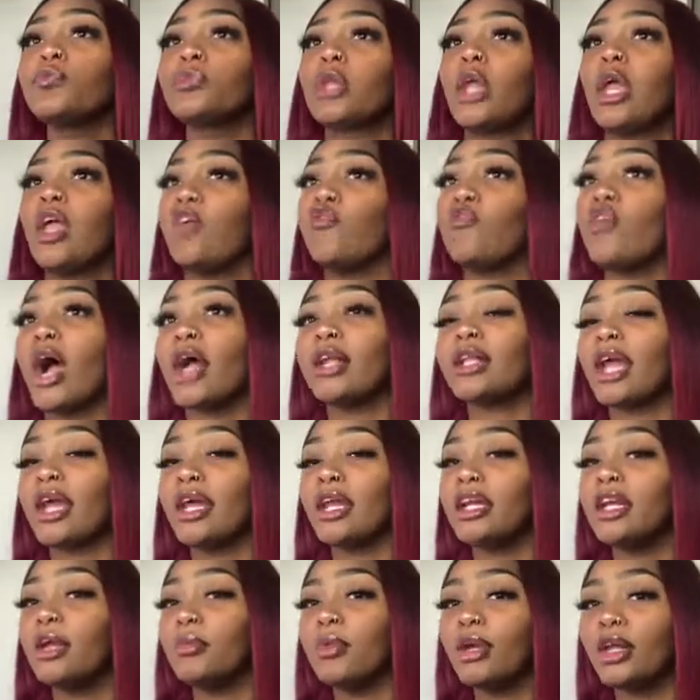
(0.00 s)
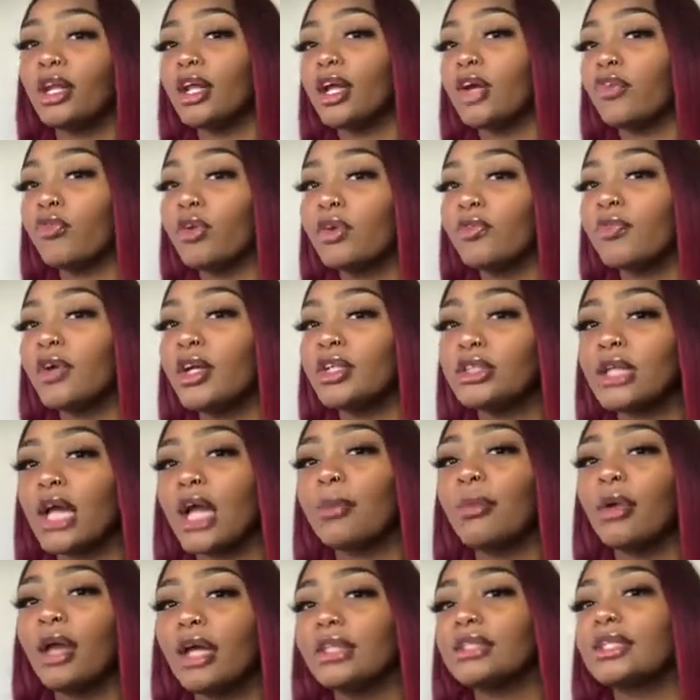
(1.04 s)
In fact, I ended up getting a refund check
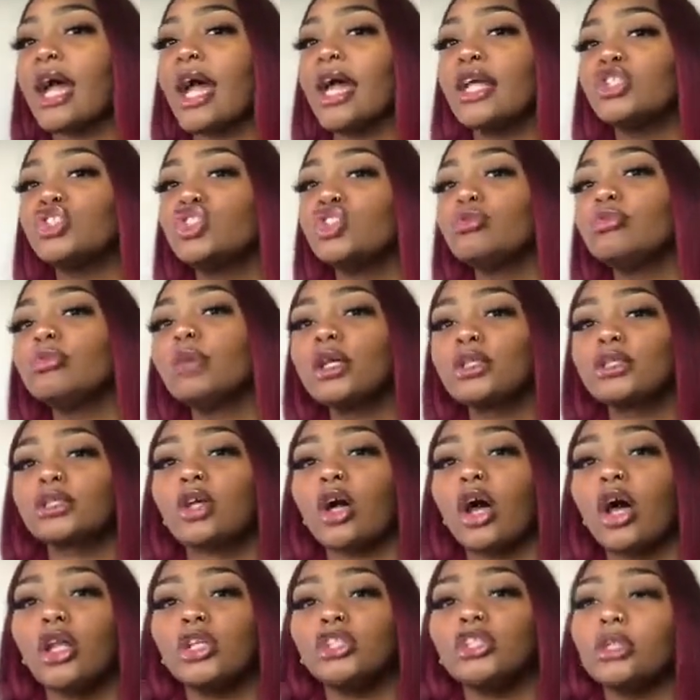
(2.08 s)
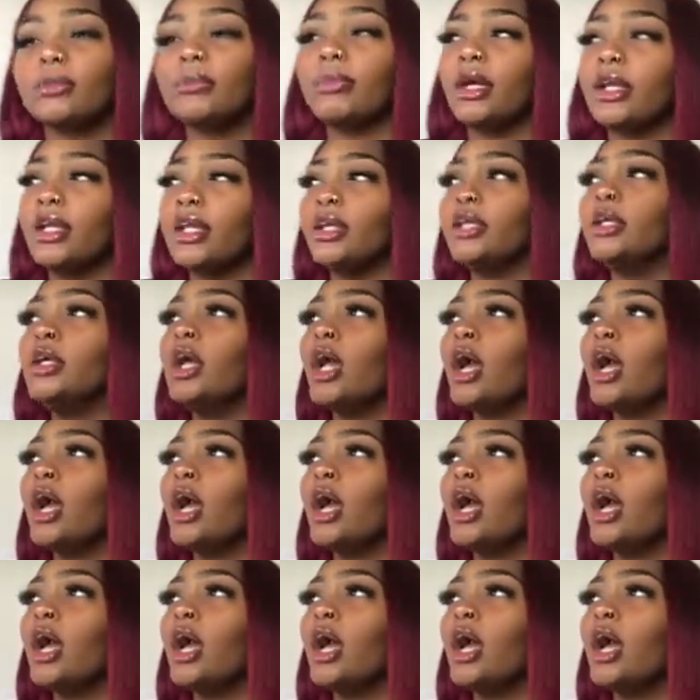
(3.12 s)
because I had too much scholarship money.